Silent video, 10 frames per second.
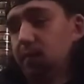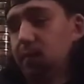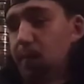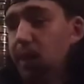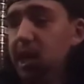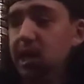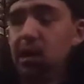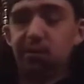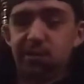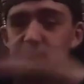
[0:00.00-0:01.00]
From then, I was